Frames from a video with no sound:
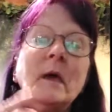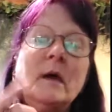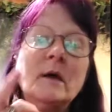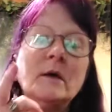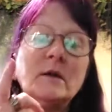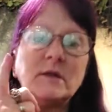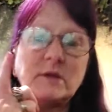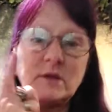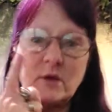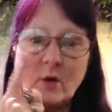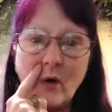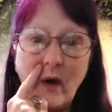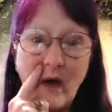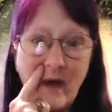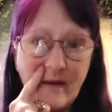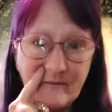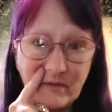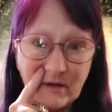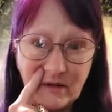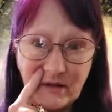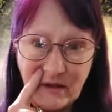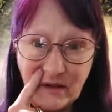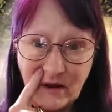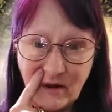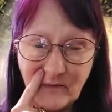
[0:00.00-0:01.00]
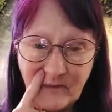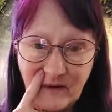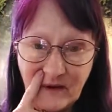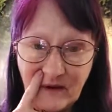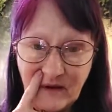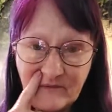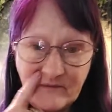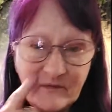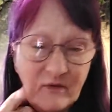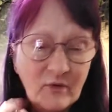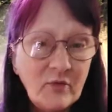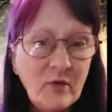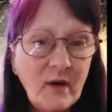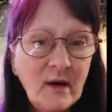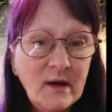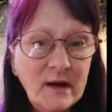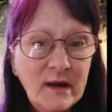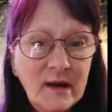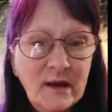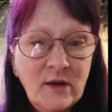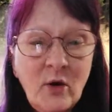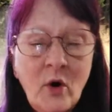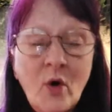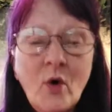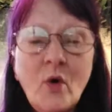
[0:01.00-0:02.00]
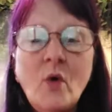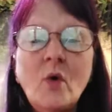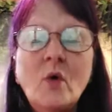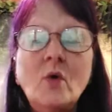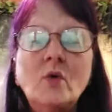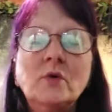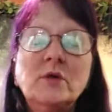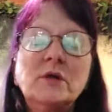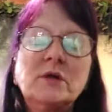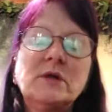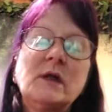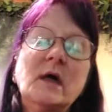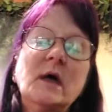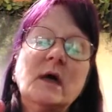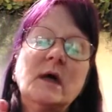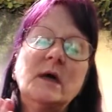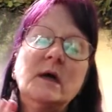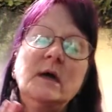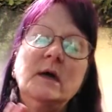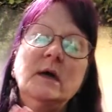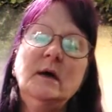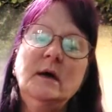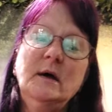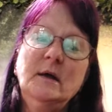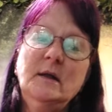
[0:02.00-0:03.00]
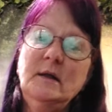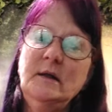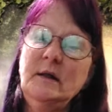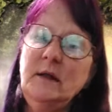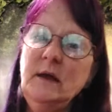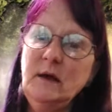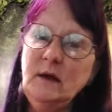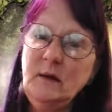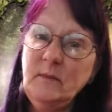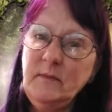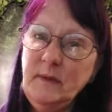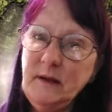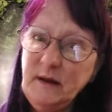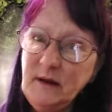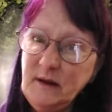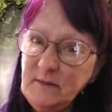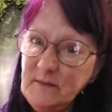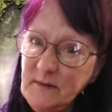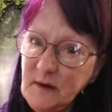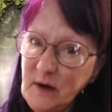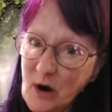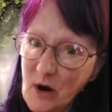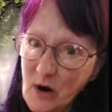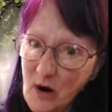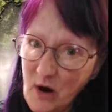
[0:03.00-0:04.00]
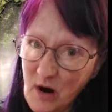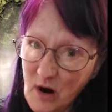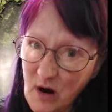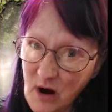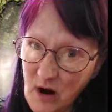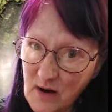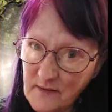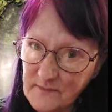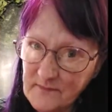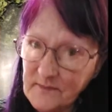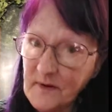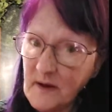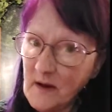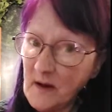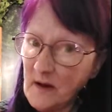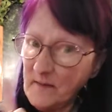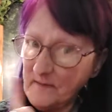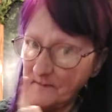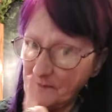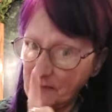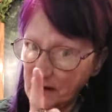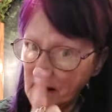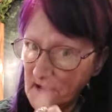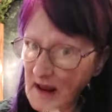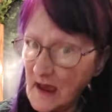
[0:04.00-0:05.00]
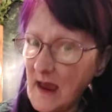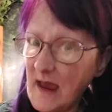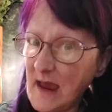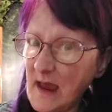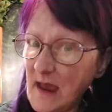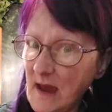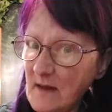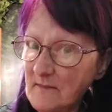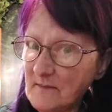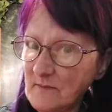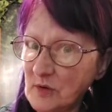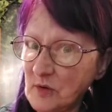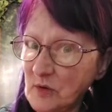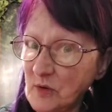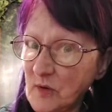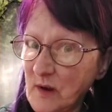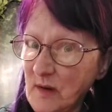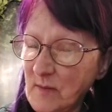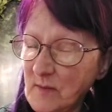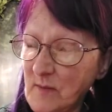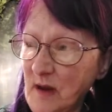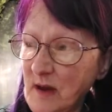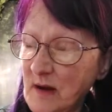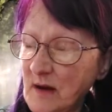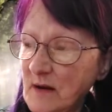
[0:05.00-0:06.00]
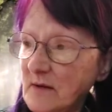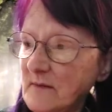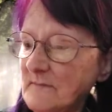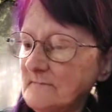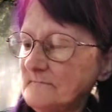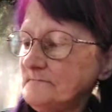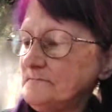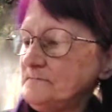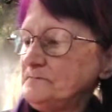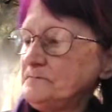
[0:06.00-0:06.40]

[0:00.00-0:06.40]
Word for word: Still have a little bit of a runny nose, little bit of a cough, but I am doing better.